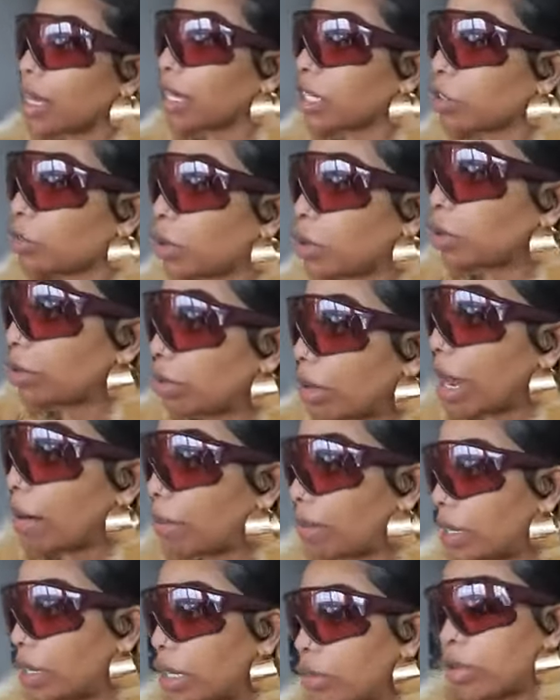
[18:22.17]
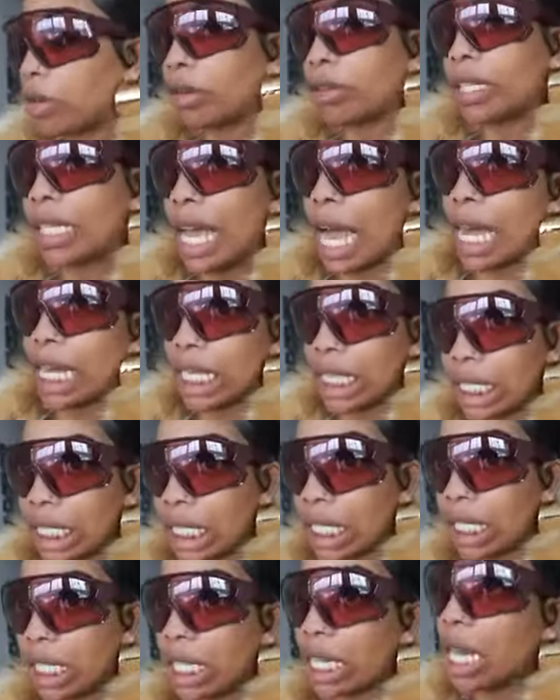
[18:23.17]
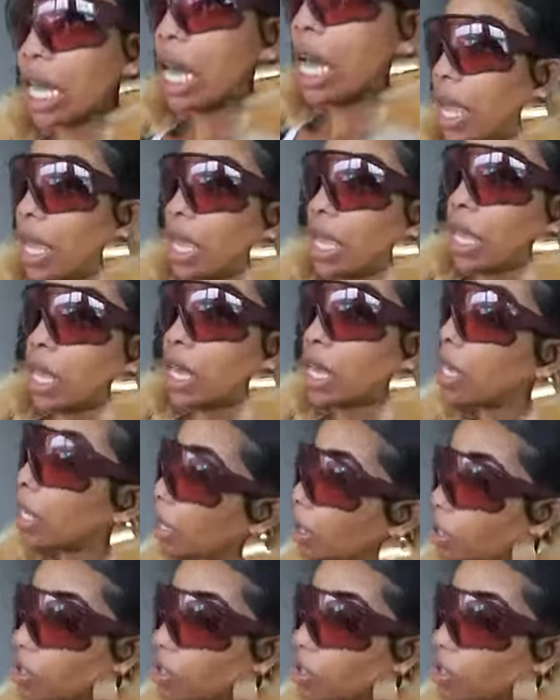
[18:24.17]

this rental property we're gonna see how this looks, and